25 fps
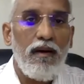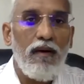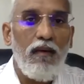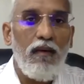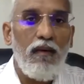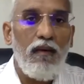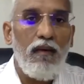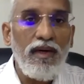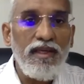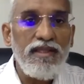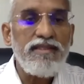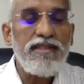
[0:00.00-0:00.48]

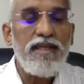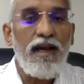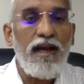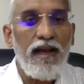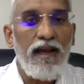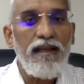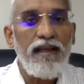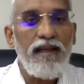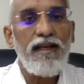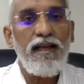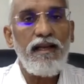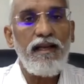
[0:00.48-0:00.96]
what is the
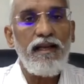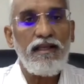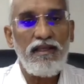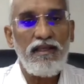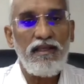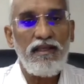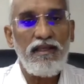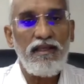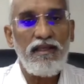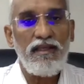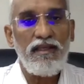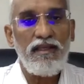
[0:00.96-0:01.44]

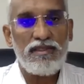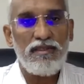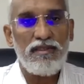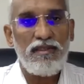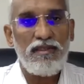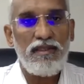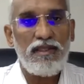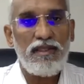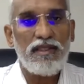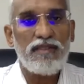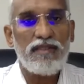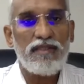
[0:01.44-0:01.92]
hierarchy which
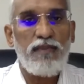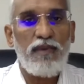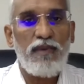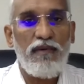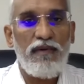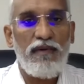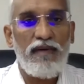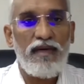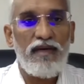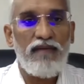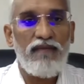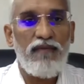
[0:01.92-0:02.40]
it has
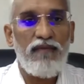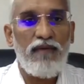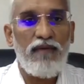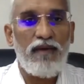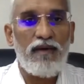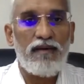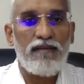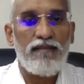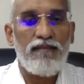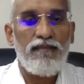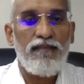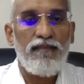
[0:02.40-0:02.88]
provided
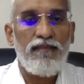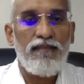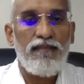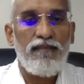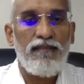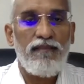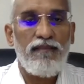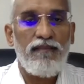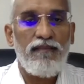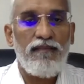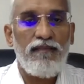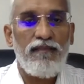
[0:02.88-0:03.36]
for?
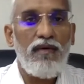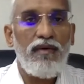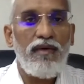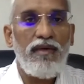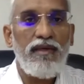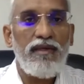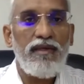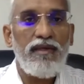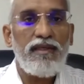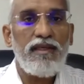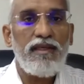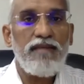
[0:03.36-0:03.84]
Now,
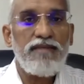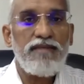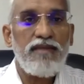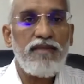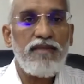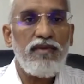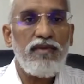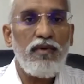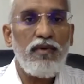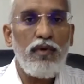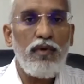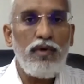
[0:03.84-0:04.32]
in terms
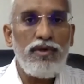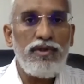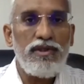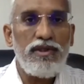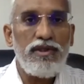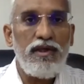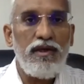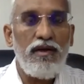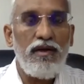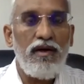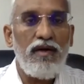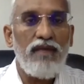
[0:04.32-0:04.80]
of the
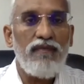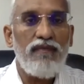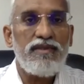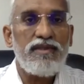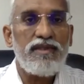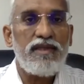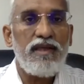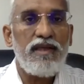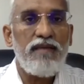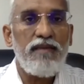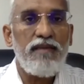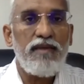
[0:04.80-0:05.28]
original law
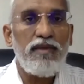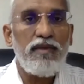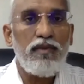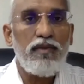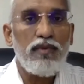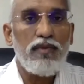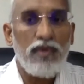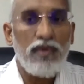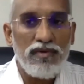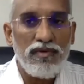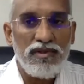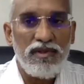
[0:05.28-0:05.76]
which came in
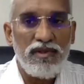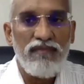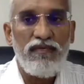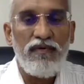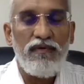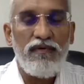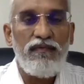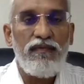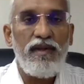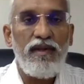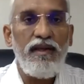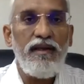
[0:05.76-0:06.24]

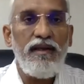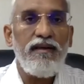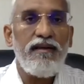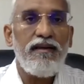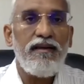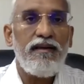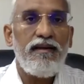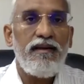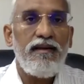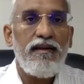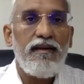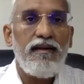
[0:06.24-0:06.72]
2015
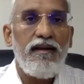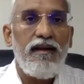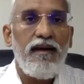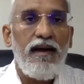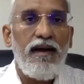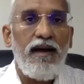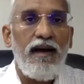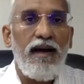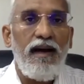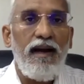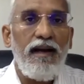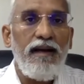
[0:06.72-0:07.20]

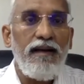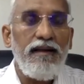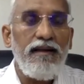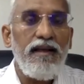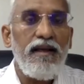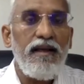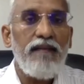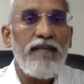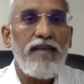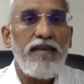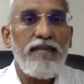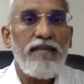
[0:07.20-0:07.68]
and
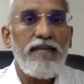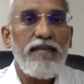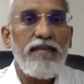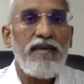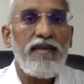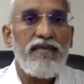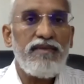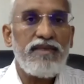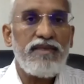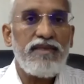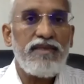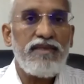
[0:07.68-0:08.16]
the
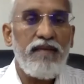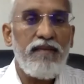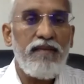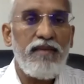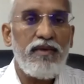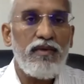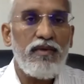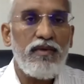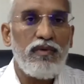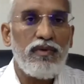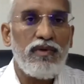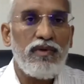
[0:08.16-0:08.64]
amendment which came
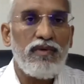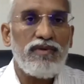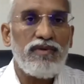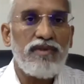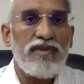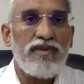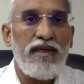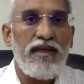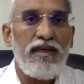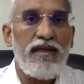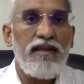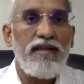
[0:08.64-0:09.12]
in
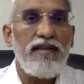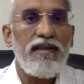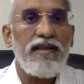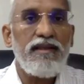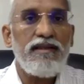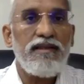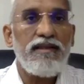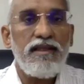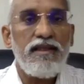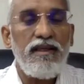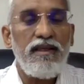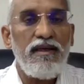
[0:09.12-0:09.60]
2018,
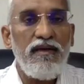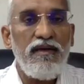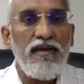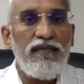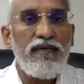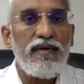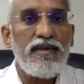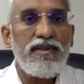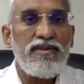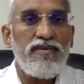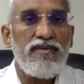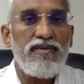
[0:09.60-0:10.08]
there is a
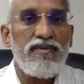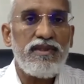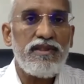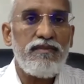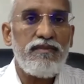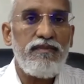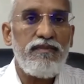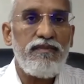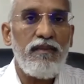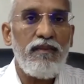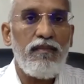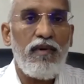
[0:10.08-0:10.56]
difference which
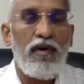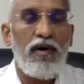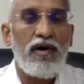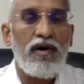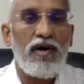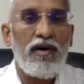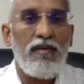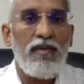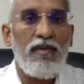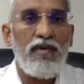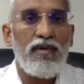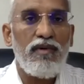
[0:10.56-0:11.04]
has been
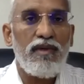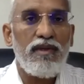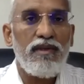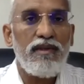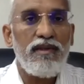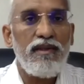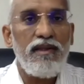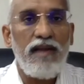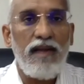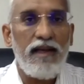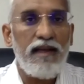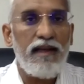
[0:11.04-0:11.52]
brought about
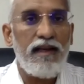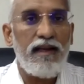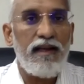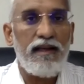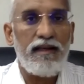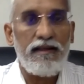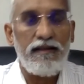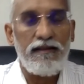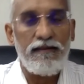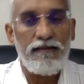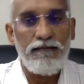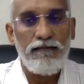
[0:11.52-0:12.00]
in the
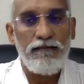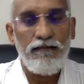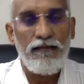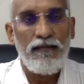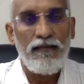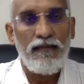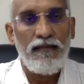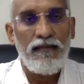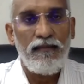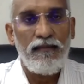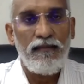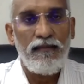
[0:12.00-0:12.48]
hierarchy.
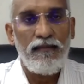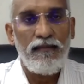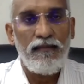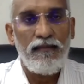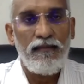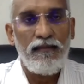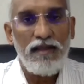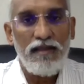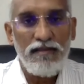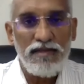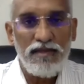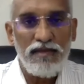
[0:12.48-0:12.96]

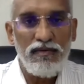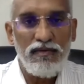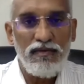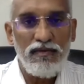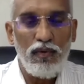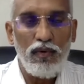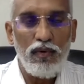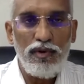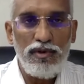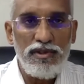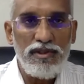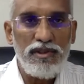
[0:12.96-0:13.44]
In terms of
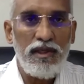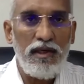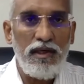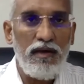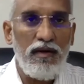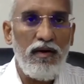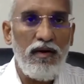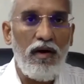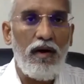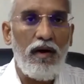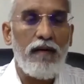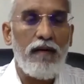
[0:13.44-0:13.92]
the original
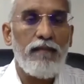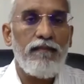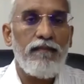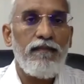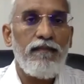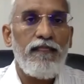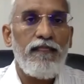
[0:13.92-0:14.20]
law,